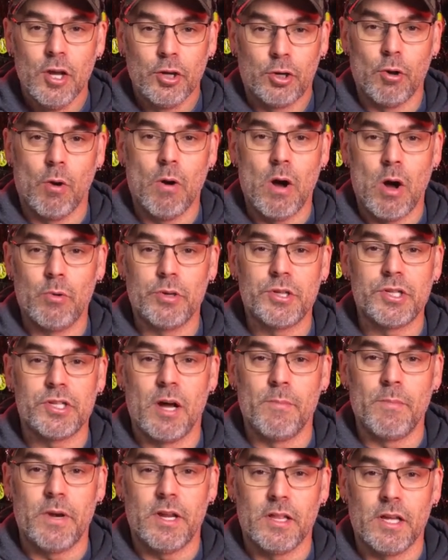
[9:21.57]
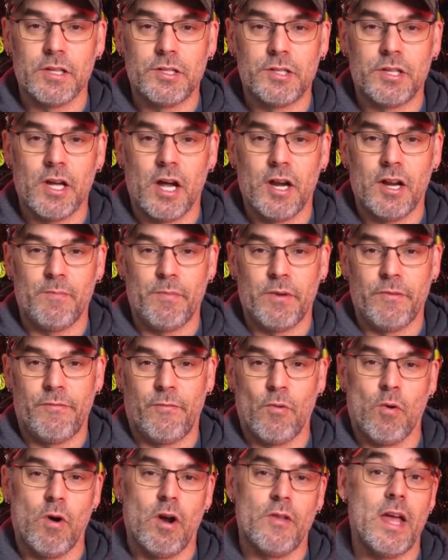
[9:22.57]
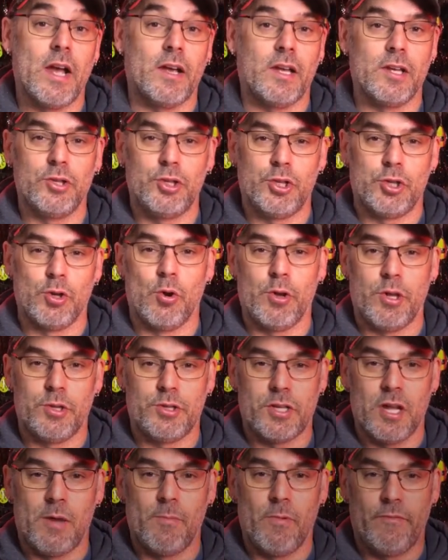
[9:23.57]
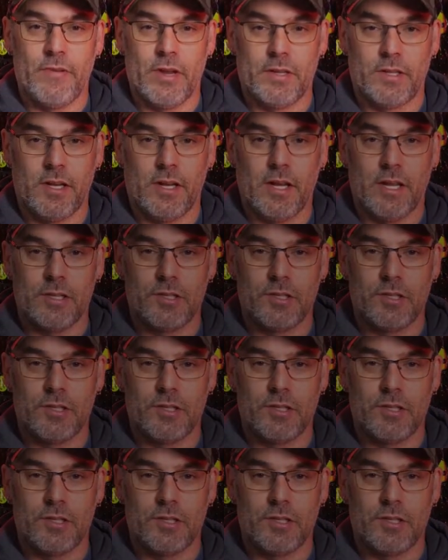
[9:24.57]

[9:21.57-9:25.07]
go out with somebody that's done it before that can show you some of it to get